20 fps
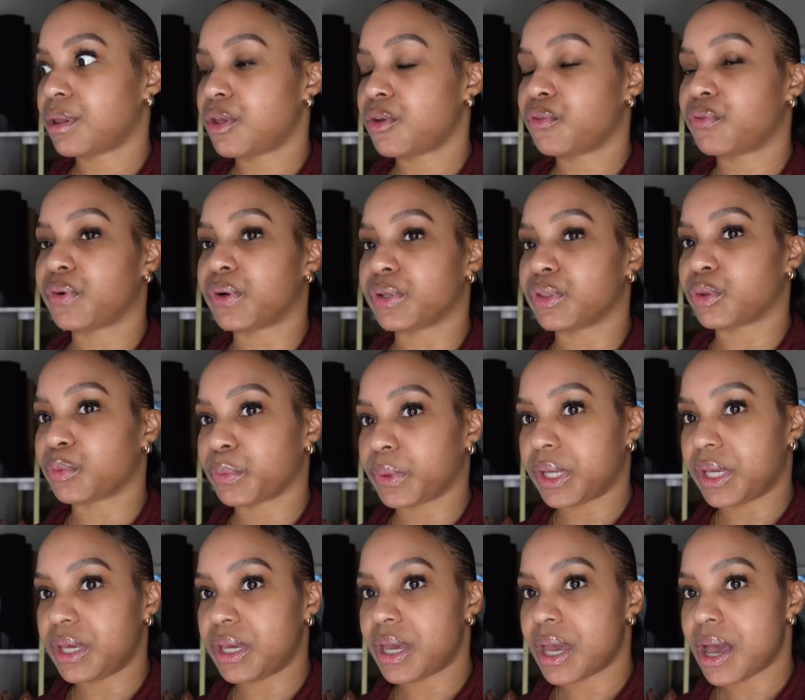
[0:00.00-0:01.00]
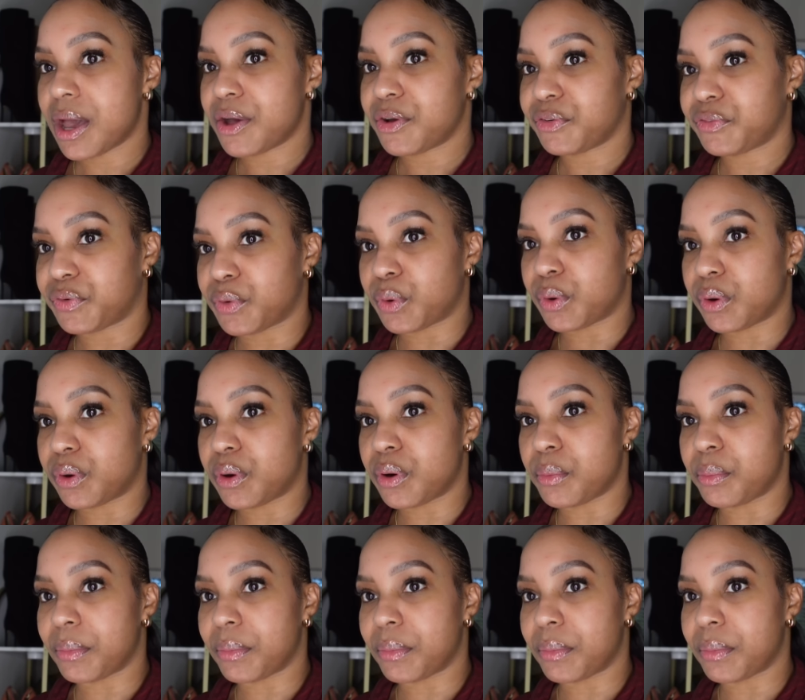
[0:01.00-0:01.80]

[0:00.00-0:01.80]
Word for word: for three full